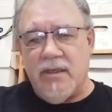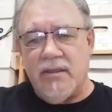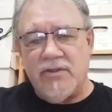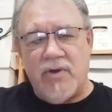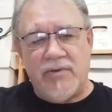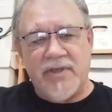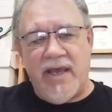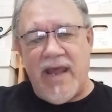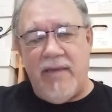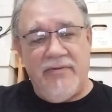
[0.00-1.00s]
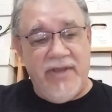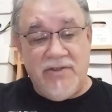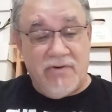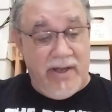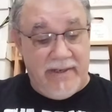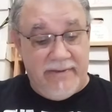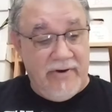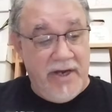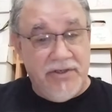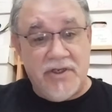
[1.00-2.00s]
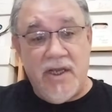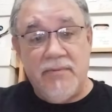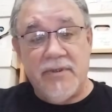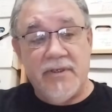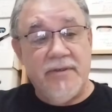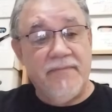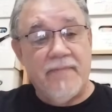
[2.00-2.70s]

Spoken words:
so I was kind of happy. These are like in great shape too.